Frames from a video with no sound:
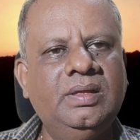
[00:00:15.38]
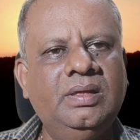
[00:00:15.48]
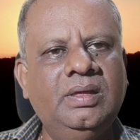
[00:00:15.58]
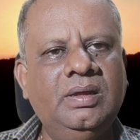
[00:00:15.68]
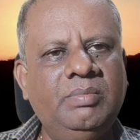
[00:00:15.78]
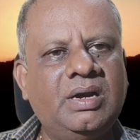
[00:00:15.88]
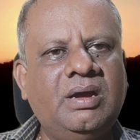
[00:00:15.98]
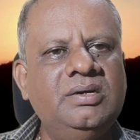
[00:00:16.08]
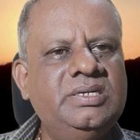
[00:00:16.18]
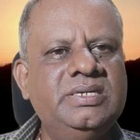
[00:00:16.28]
But
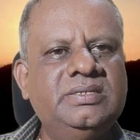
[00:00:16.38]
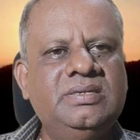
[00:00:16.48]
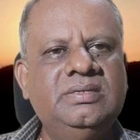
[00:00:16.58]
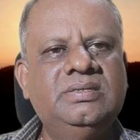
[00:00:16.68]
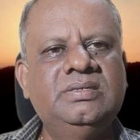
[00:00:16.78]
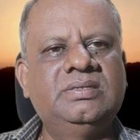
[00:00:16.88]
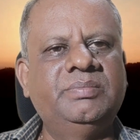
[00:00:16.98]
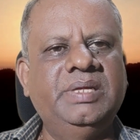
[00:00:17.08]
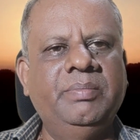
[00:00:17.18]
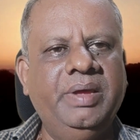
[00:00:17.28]
consciousness is
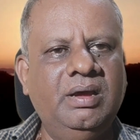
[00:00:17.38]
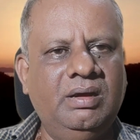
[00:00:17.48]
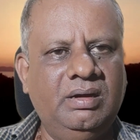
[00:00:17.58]
something beyond.